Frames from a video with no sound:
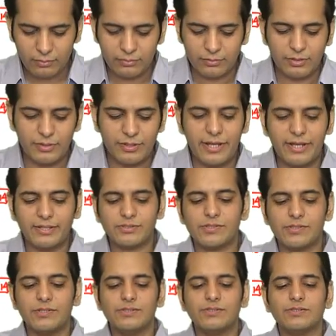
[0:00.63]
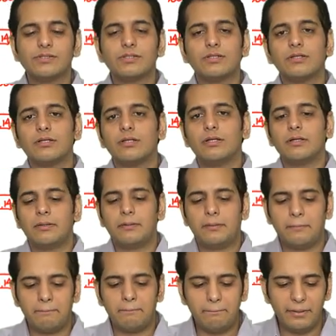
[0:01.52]
The next is
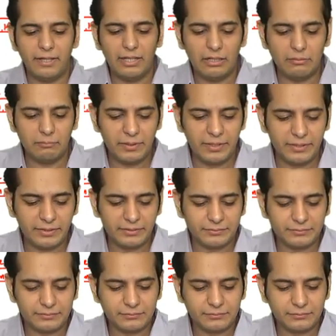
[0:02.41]
bailment.